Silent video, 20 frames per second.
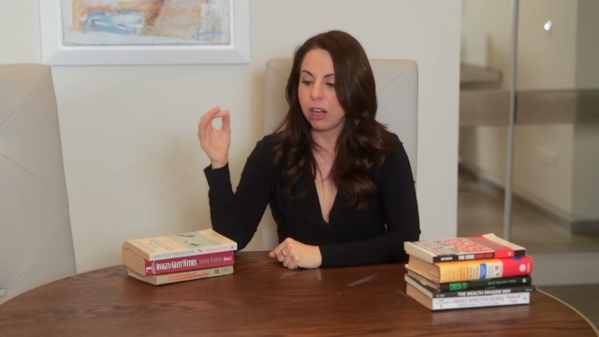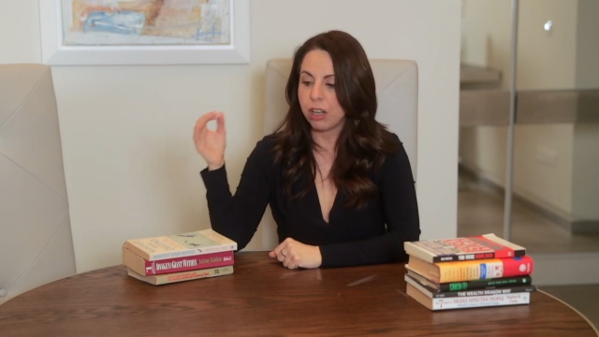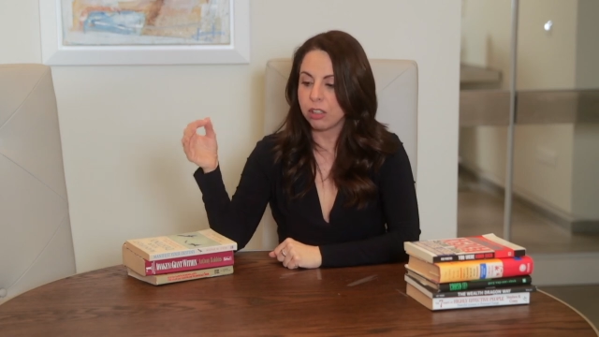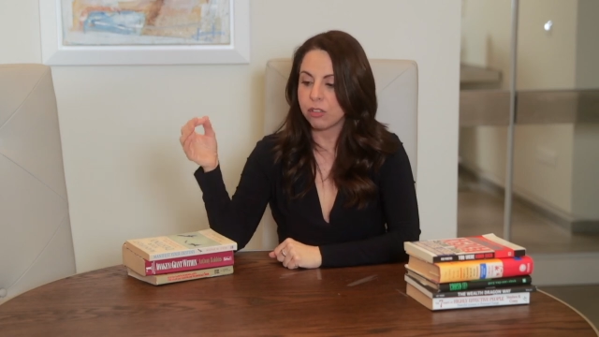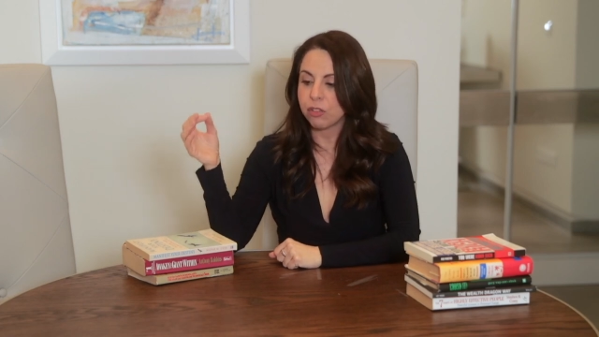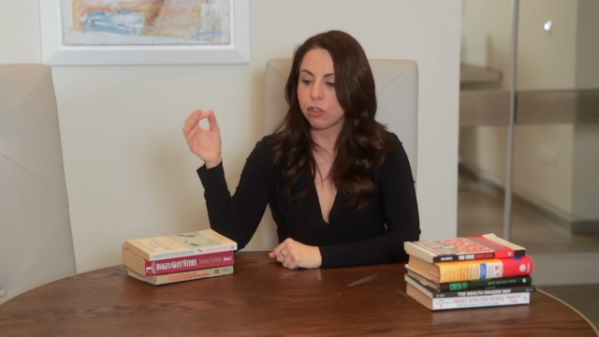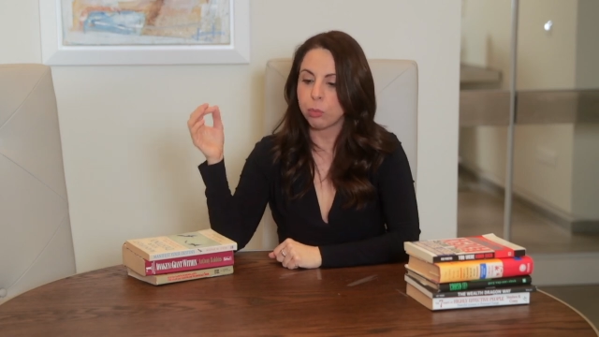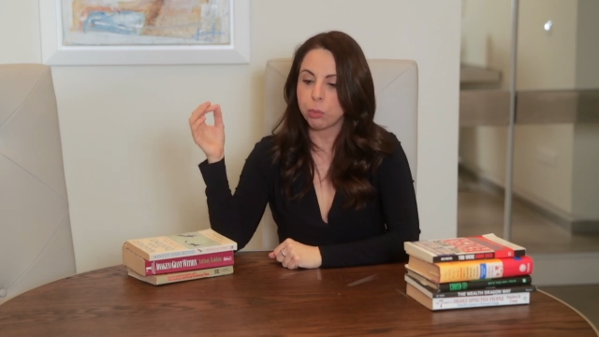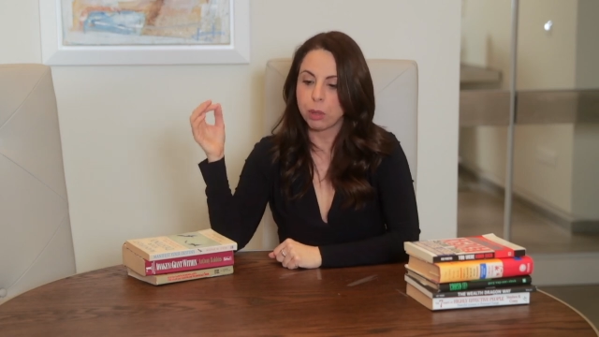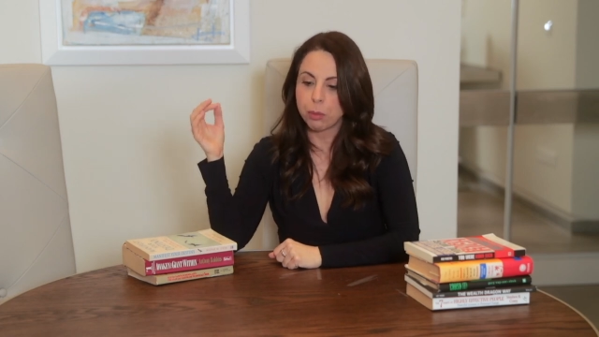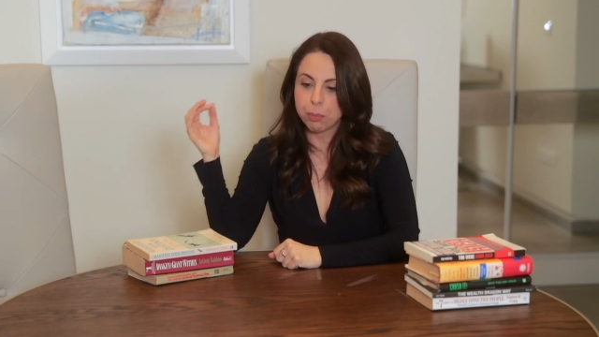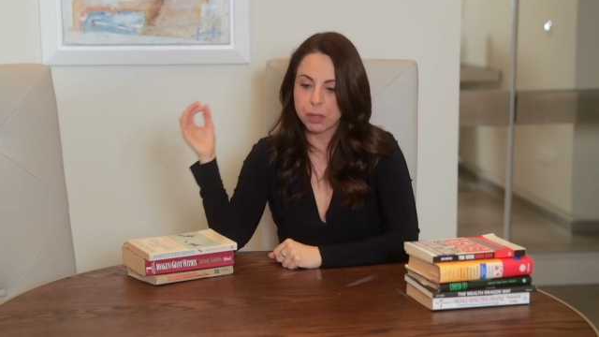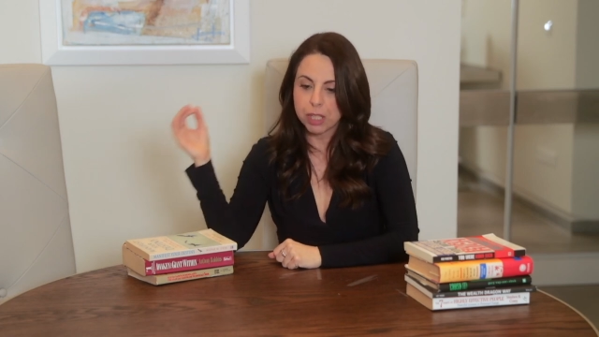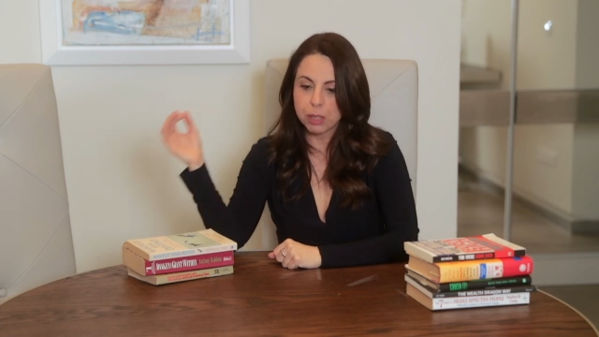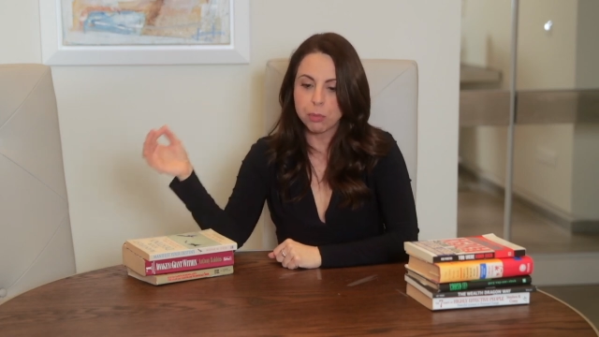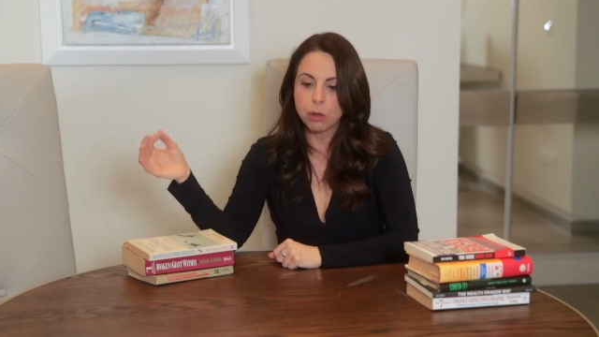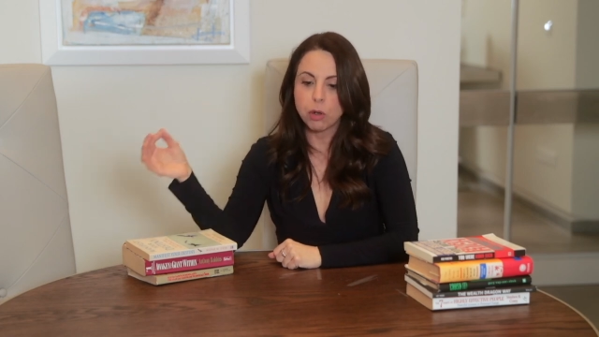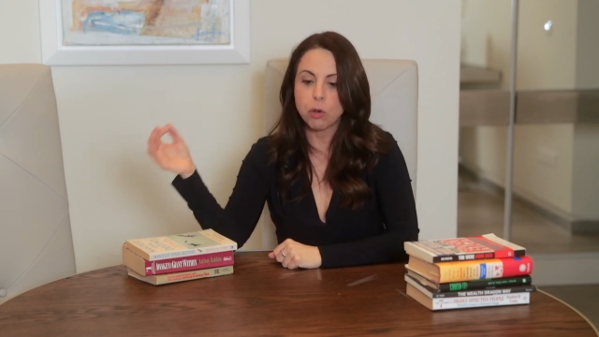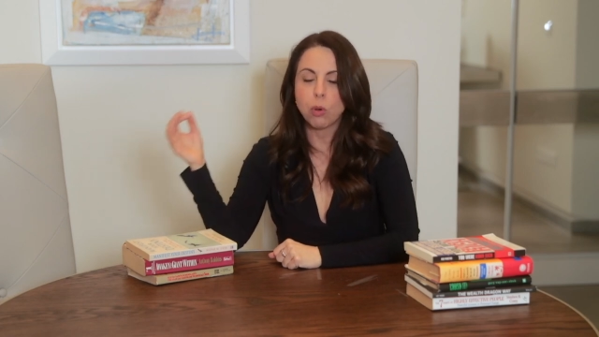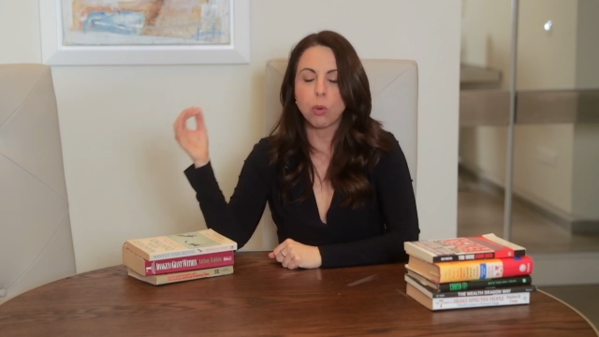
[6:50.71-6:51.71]
learn from the
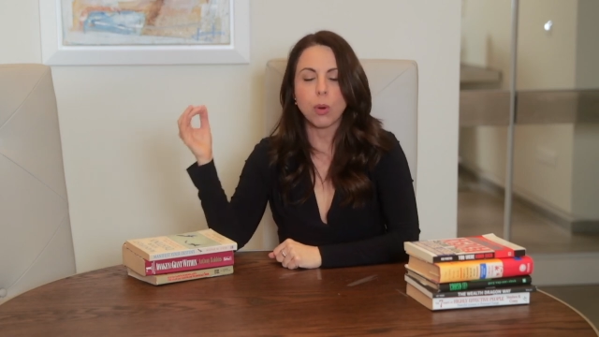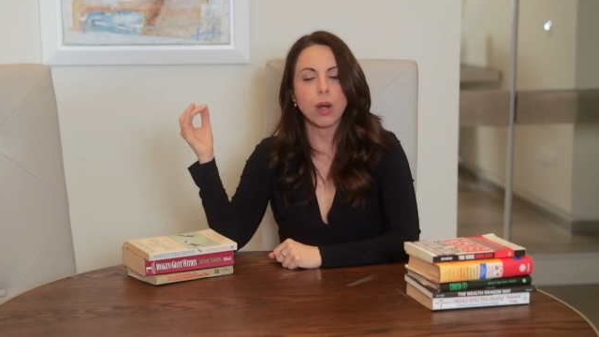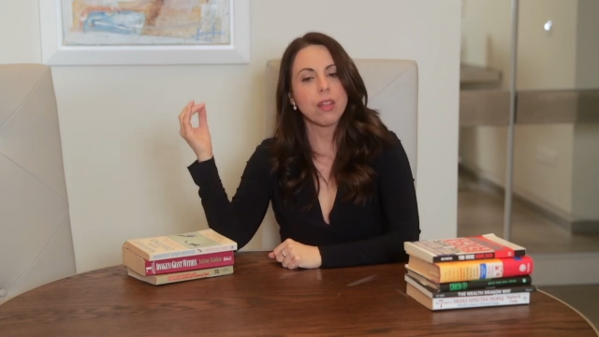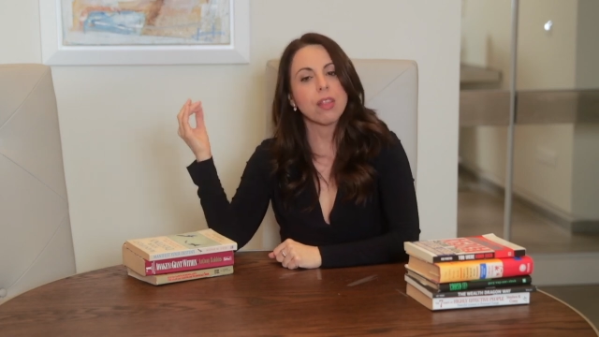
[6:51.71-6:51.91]
people who